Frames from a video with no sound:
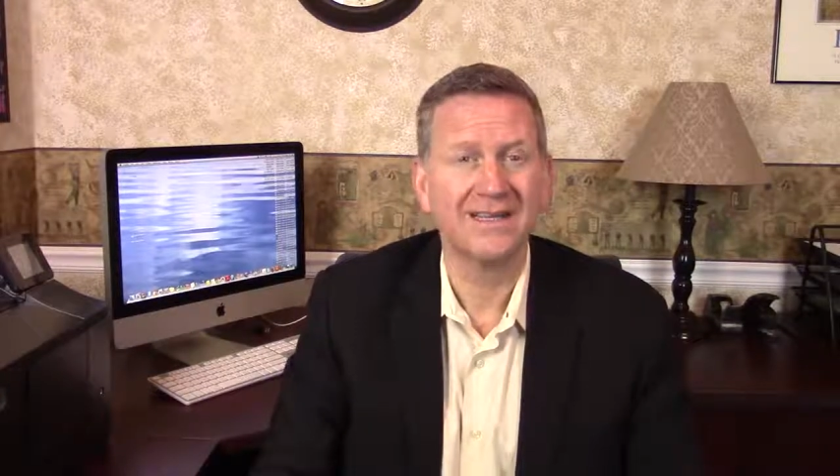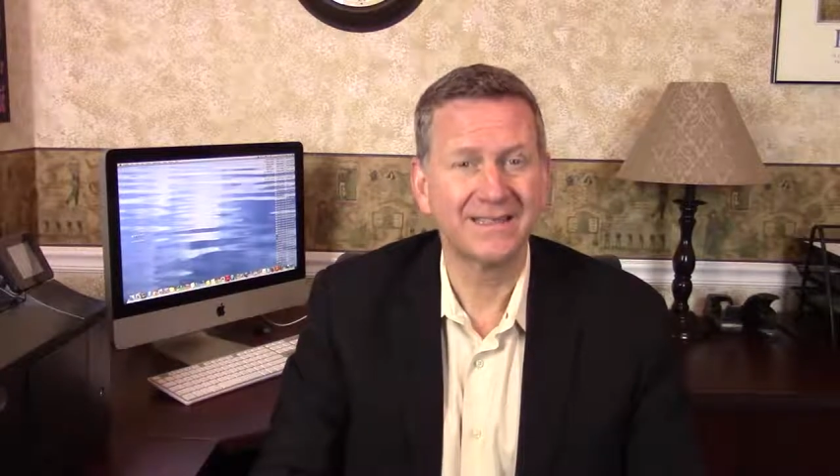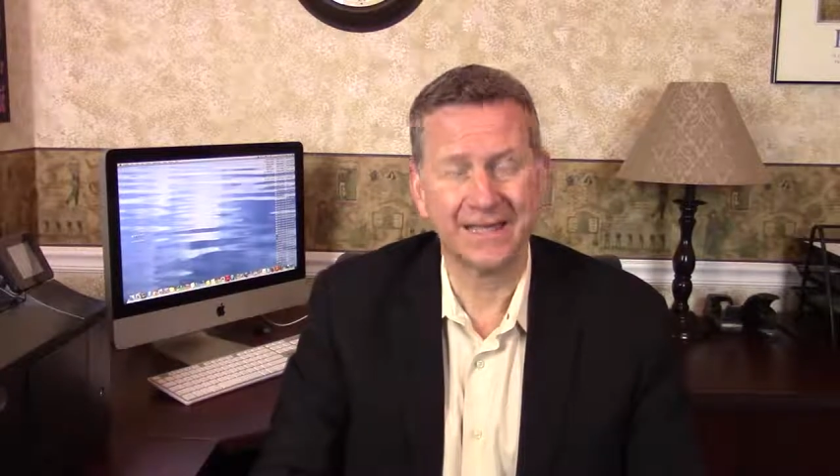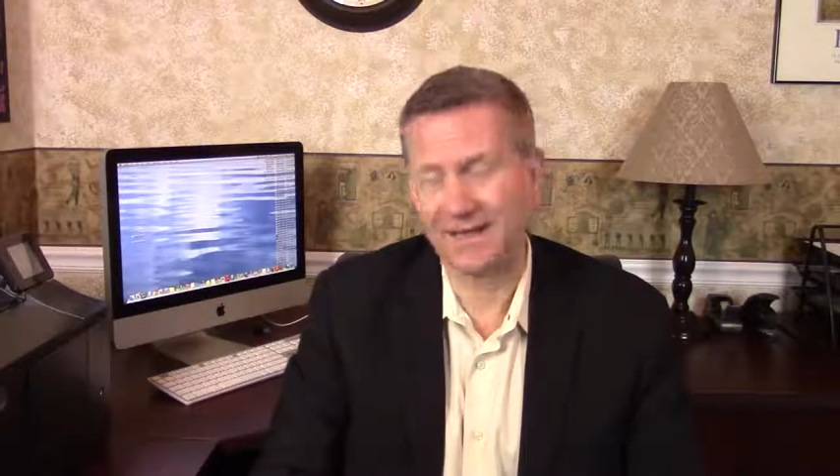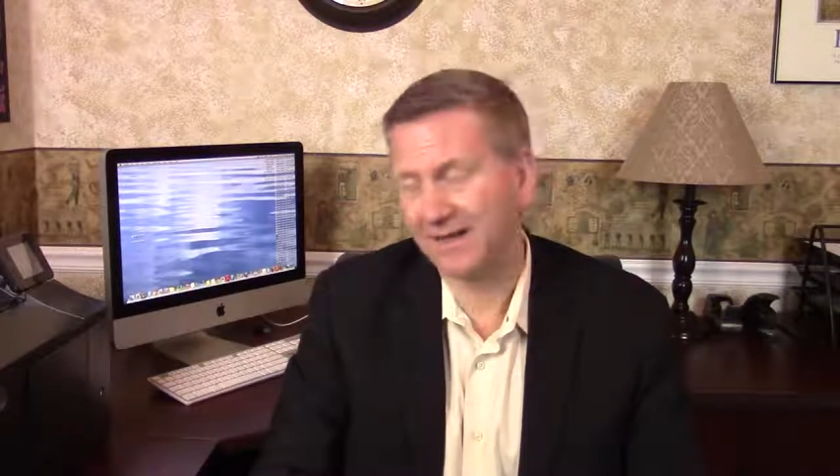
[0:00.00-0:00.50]

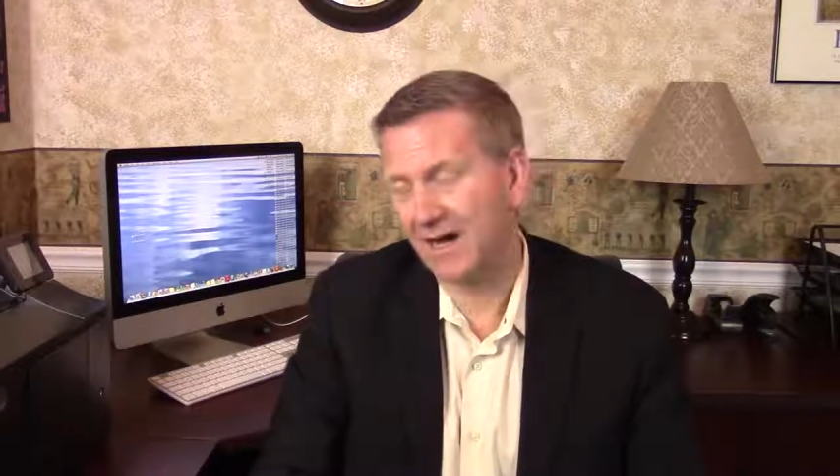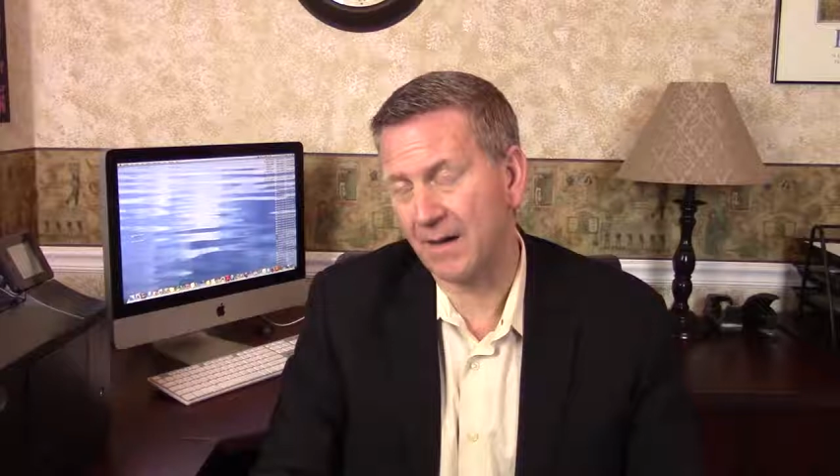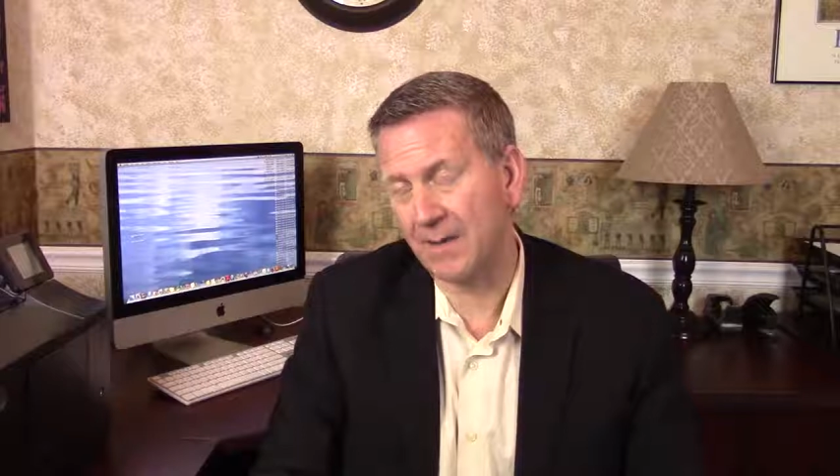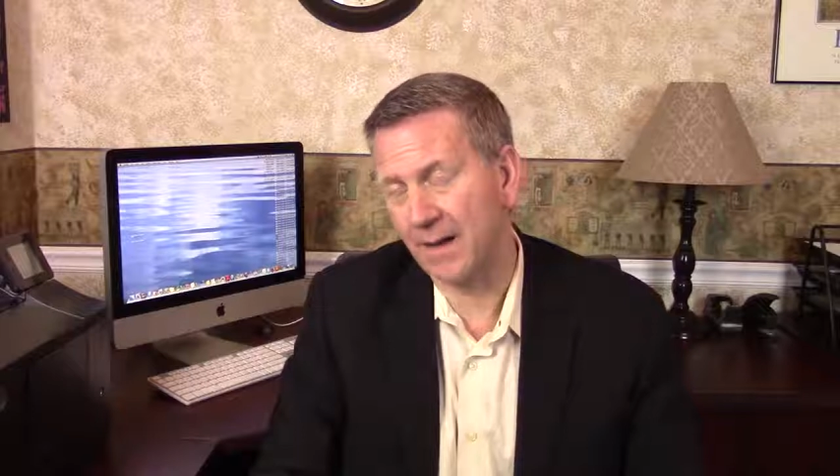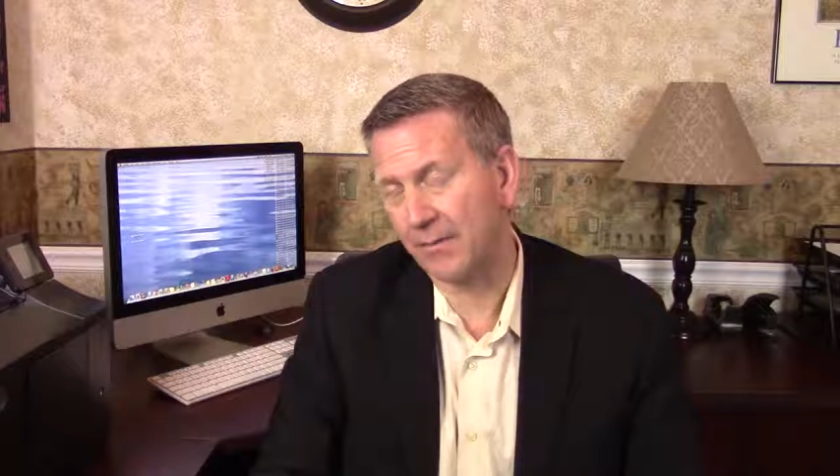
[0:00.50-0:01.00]

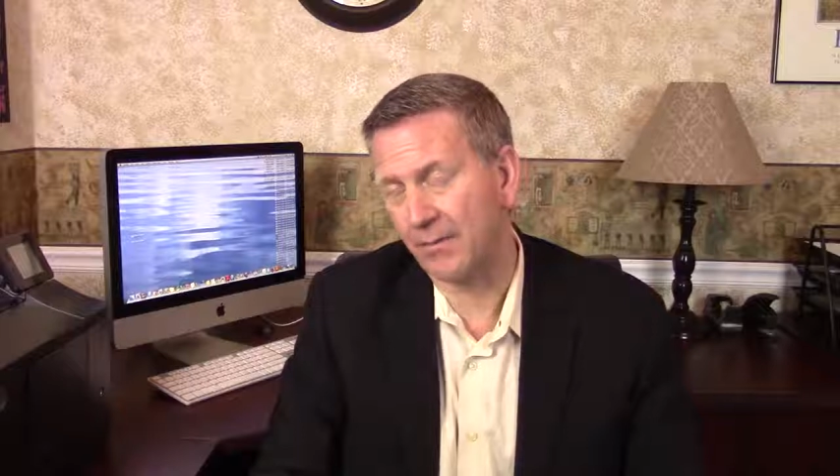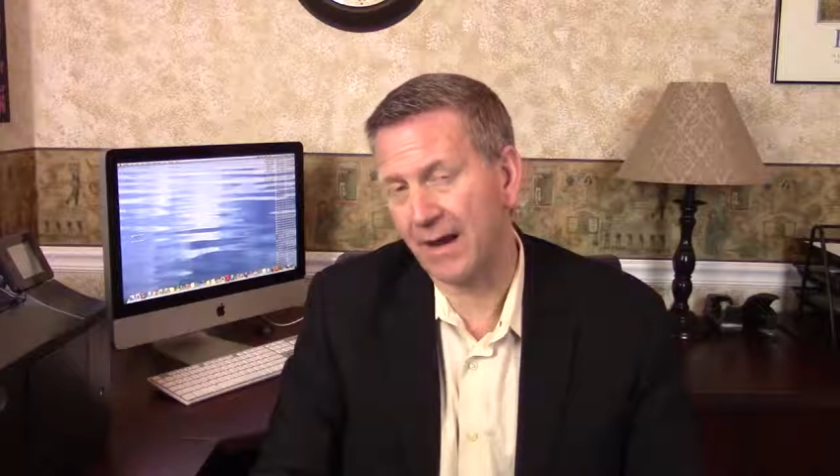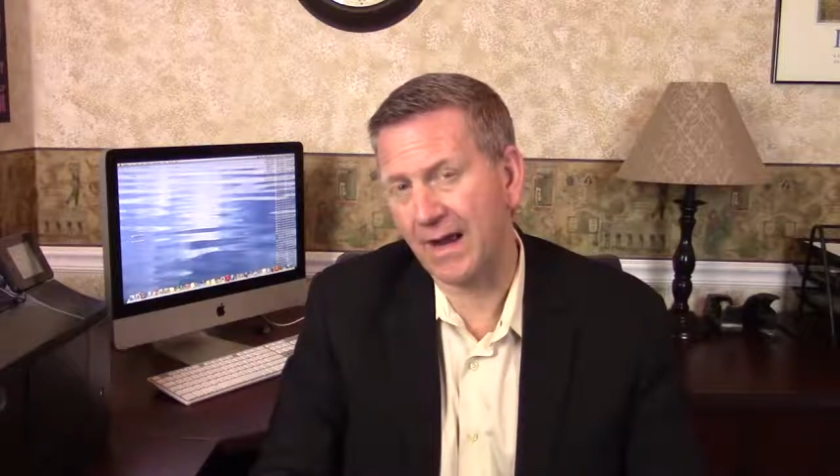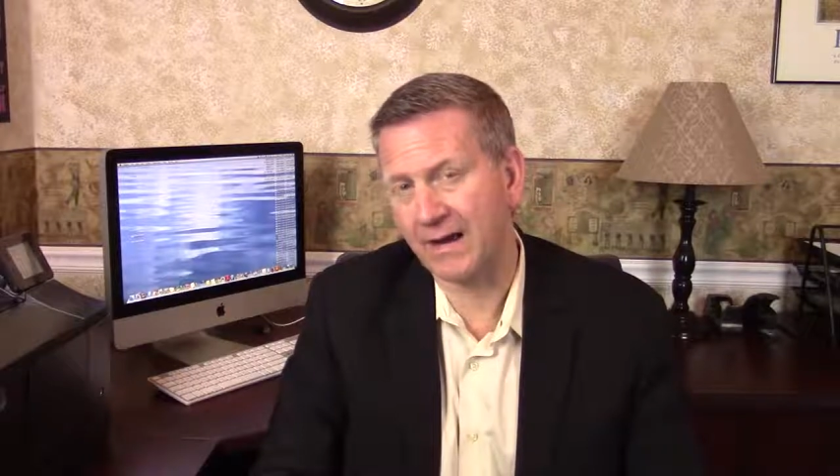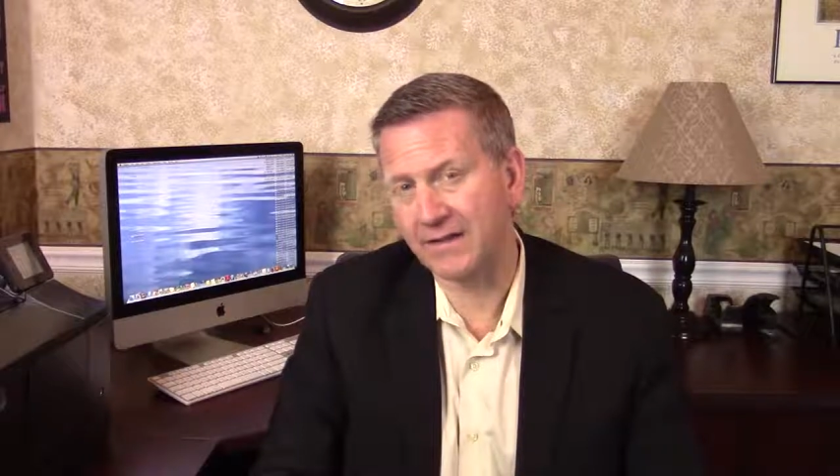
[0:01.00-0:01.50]
telecom
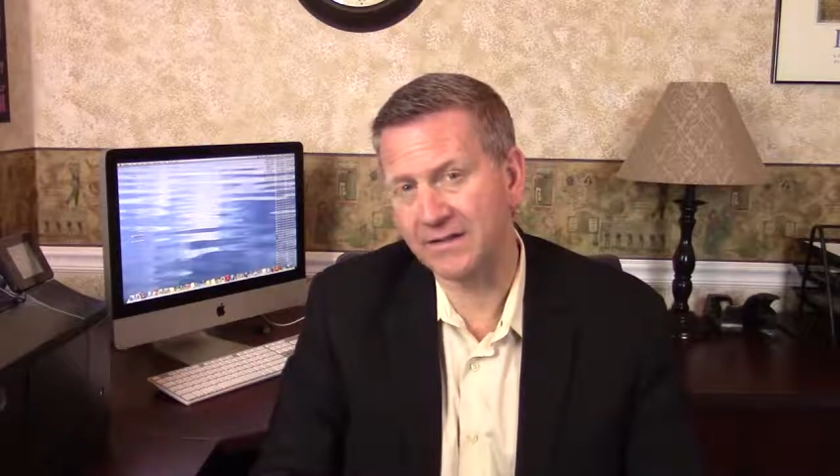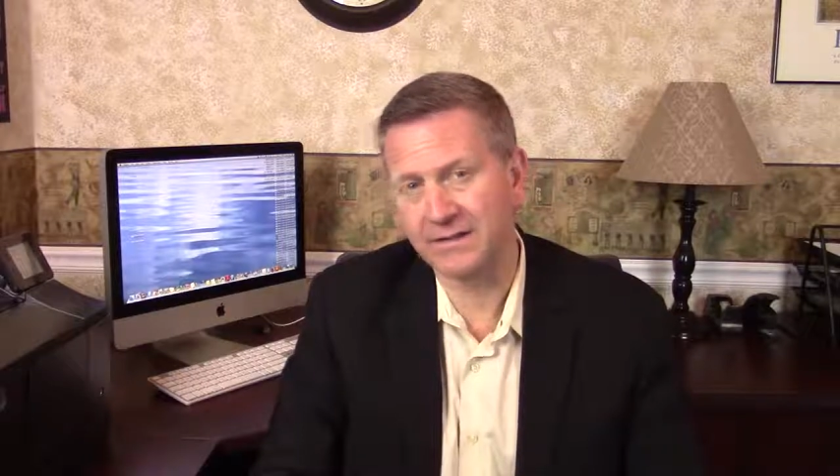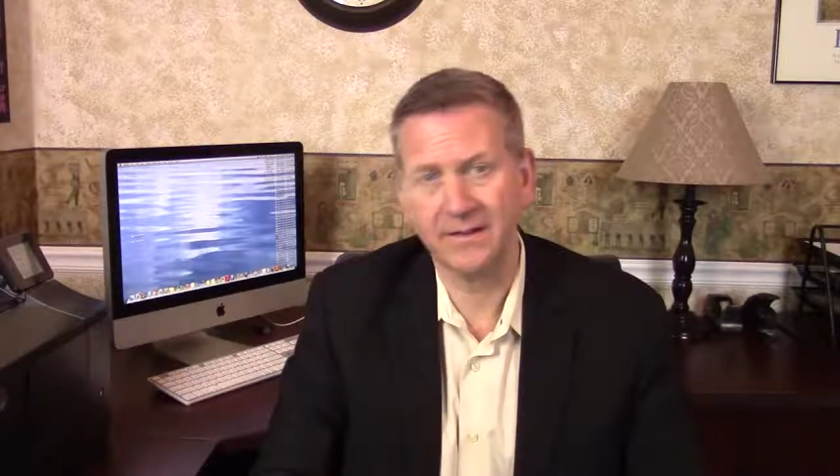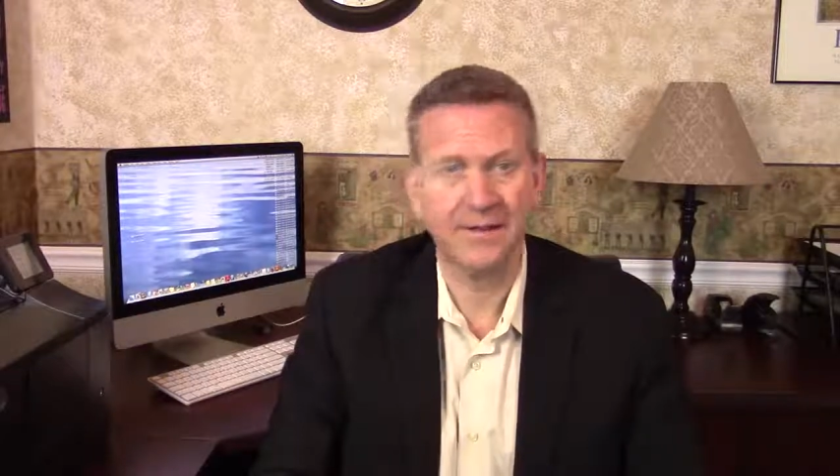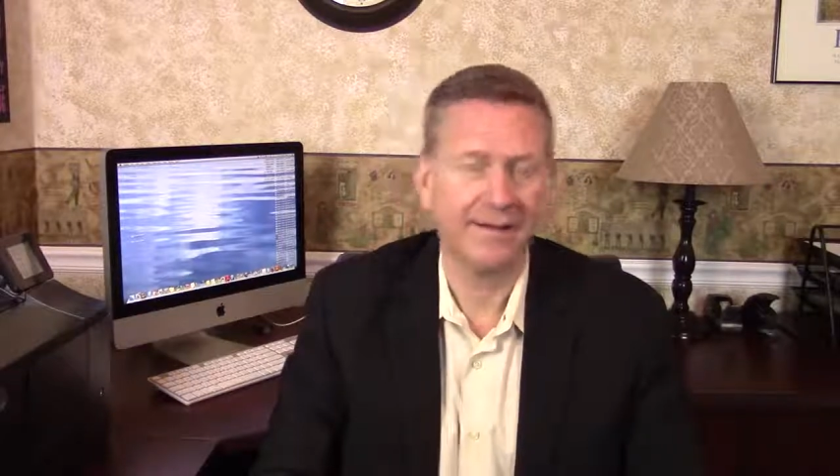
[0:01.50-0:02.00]
apparatus,